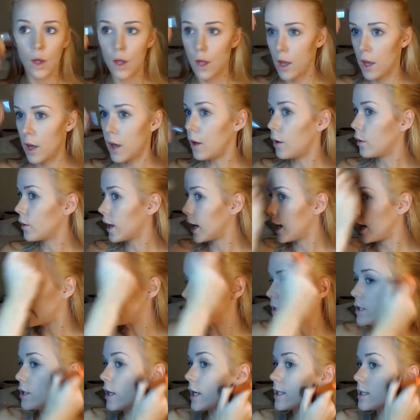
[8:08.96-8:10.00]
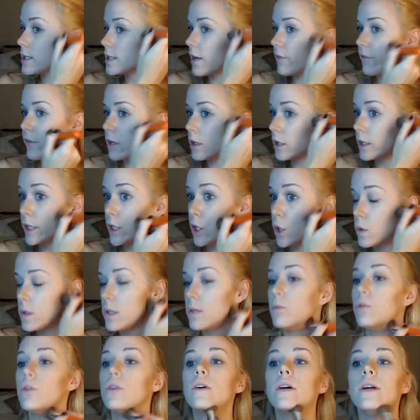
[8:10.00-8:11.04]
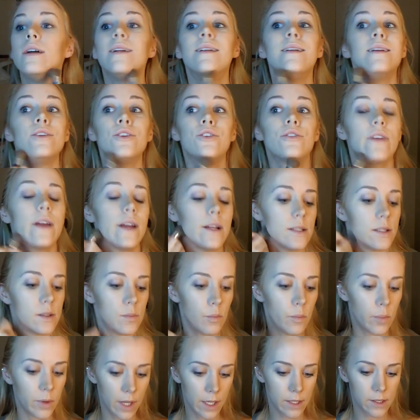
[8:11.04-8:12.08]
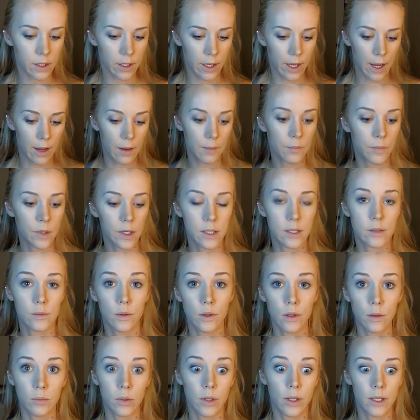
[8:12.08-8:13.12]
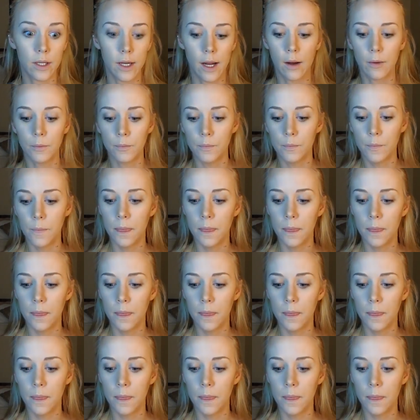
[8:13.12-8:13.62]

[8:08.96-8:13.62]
Okay, so that's definitely noticeable and in your face, but that's okay because we're going to blend it out.